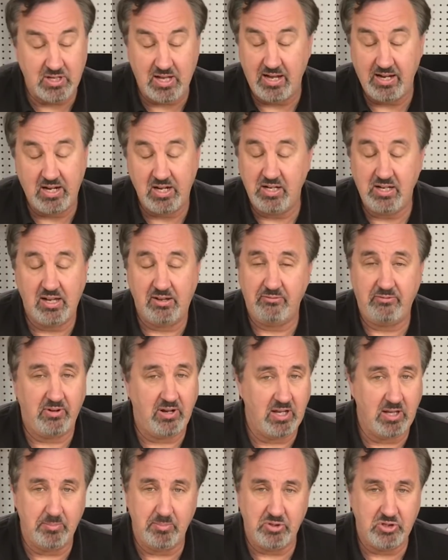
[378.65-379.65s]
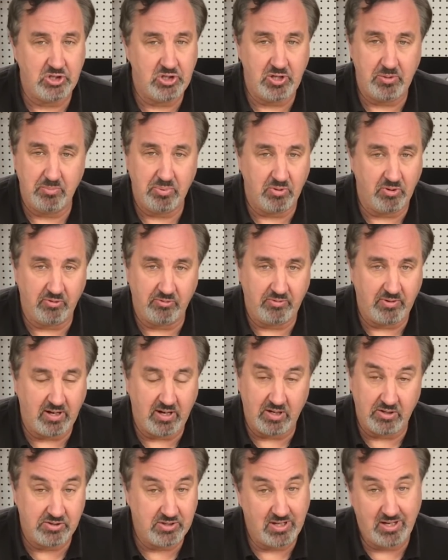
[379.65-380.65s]
I could not find the machine
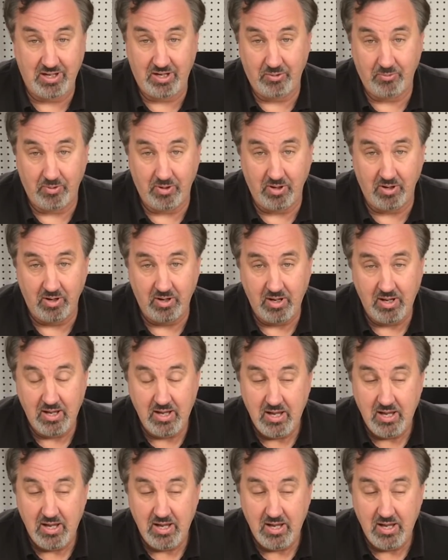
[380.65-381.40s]
profiles anywhere.